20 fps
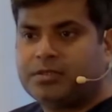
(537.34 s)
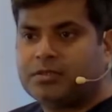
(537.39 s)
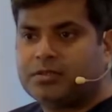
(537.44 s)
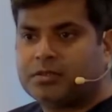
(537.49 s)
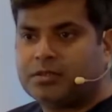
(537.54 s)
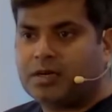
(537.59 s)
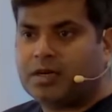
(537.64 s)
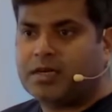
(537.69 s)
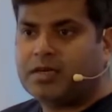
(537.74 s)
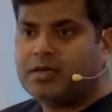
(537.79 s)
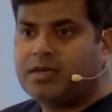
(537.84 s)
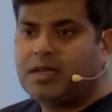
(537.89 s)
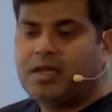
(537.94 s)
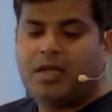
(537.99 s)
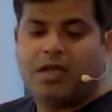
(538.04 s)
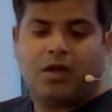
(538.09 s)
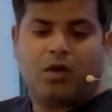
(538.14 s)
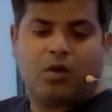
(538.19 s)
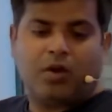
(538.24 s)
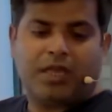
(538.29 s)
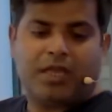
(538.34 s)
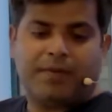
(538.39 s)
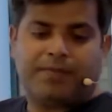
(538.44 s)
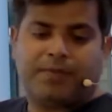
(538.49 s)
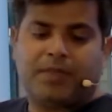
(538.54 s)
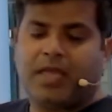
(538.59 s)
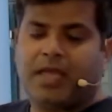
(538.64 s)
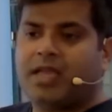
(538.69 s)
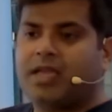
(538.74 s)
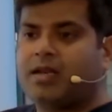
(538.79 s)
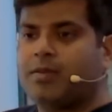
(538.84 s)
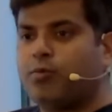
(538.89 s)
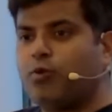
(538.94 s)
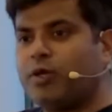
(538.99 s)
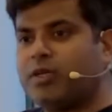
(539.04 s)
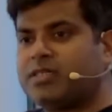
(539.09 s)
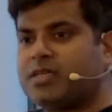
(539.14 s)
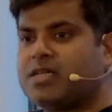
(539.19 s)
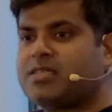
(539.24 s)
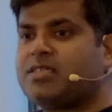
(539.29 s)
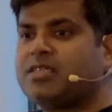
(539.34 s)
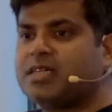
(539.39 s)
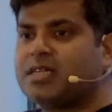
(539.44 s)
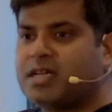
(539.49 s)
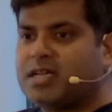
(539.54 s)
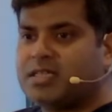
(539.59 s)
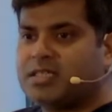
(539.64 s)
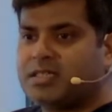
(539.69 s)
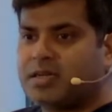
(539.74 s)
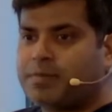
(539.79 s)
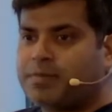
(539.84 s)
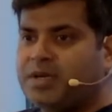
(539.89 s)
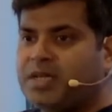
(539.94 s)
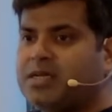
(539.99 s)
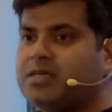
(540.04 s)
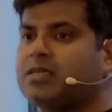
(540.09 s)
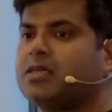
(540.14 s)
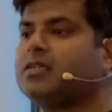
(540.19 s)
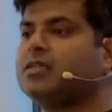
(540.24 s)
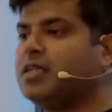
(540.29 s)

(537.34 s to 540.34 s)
right? If the AWS SDK is updated,